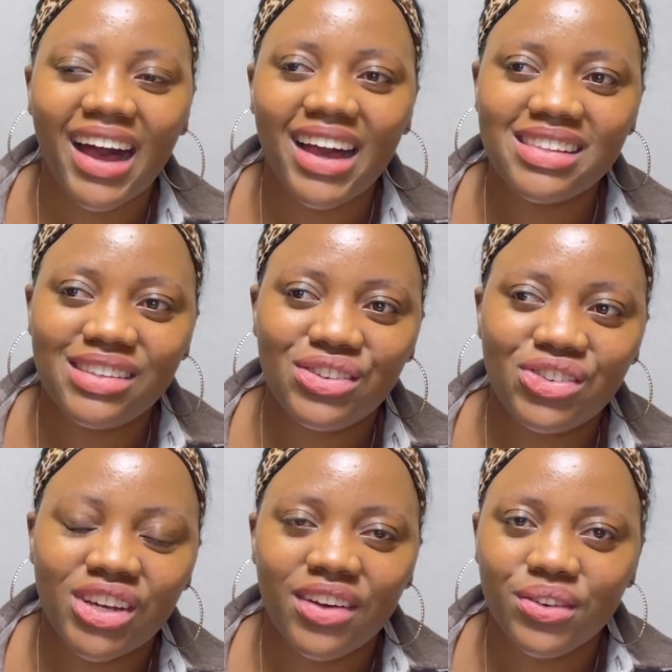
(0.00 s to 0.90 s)
I teach
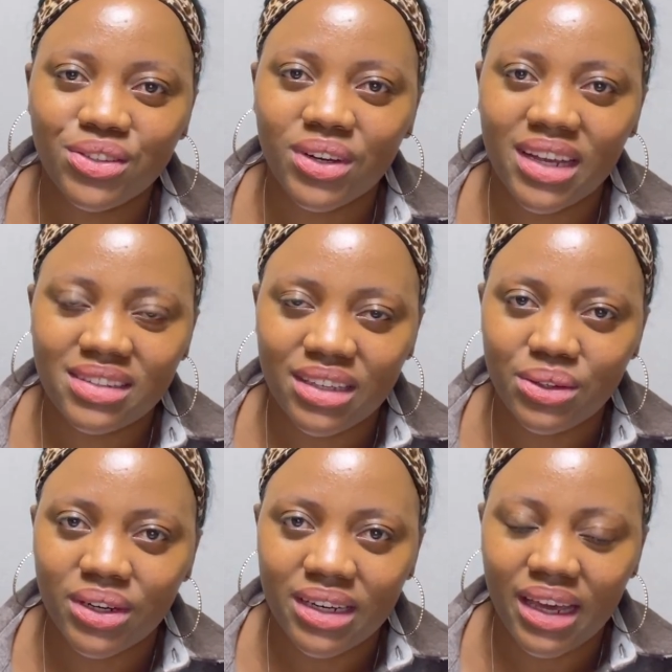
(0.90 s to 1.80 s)
first grade and second grade,